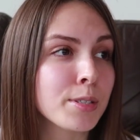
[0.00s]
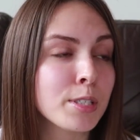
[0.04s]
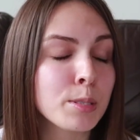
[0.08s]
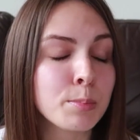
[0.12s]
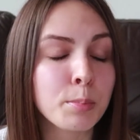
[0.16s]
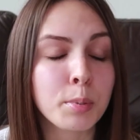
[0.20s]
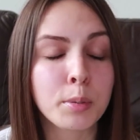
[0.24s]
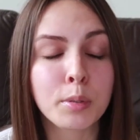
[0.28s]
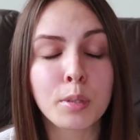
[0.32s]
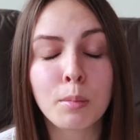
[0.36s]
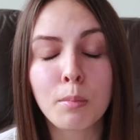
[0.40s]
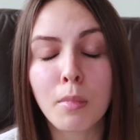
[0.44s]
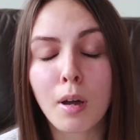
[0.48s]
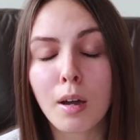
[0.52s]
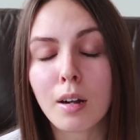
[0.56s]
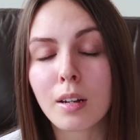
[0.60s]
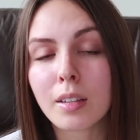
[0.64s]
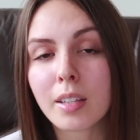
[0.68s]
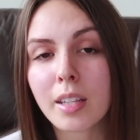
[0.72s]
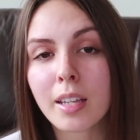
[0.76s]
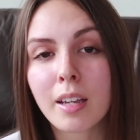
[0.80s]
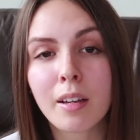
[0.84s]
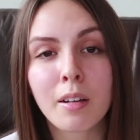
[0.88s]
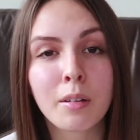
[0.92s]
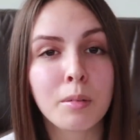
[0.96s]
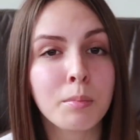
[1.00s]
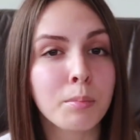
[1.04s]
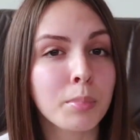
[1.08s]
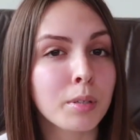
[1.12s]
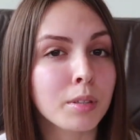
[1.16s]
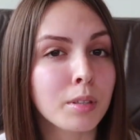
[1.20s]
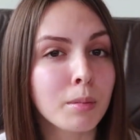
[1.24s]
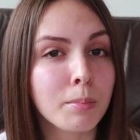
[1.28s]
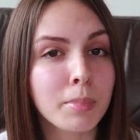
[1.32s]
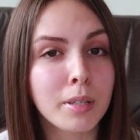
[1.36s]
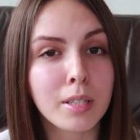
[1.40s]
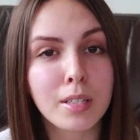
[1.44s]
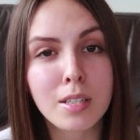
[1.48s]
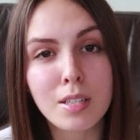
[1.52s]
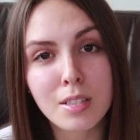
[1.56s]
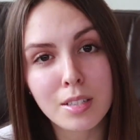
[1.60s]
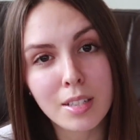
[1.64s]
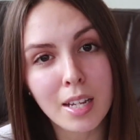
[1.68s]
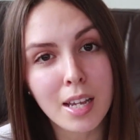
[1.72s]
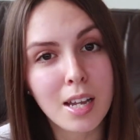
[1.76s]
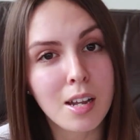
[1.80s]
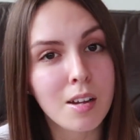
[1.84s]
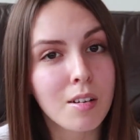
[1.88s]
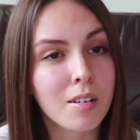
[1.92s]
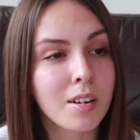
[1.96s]
Just put the bottle down, put the pills
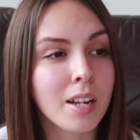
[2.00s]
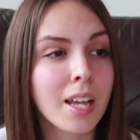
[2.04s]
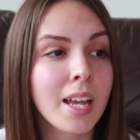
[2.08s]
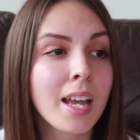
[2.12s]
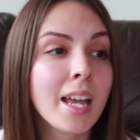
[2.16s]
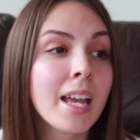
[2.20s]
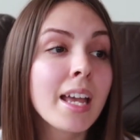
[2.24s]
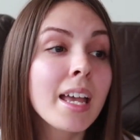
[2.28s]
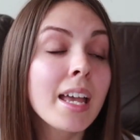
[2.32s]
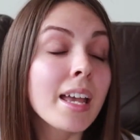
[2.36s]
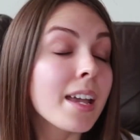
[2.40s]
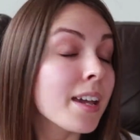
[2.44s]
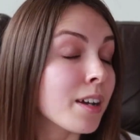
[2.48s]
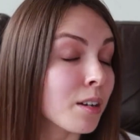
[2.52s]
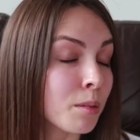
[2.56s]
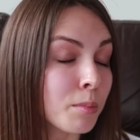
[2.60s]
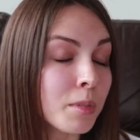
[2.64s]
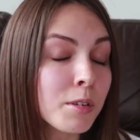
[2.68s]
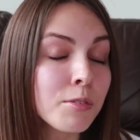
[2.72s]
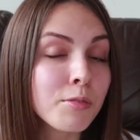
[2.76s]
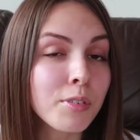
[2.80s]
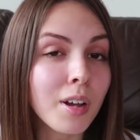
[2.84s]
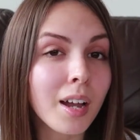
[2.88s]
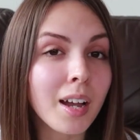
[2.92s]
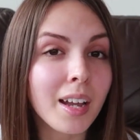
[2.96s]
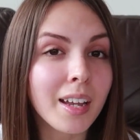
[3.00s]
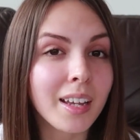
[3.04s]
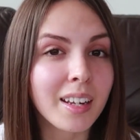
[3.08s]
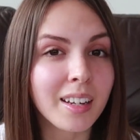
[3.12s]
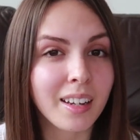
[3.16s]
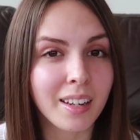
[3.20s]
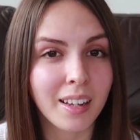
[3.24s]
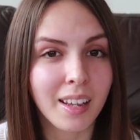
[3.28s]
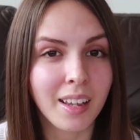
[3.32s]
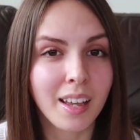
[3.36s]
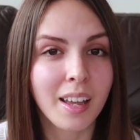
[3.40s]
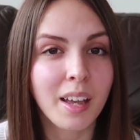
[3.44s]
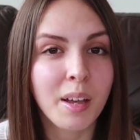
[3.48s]
down, it'll be fine.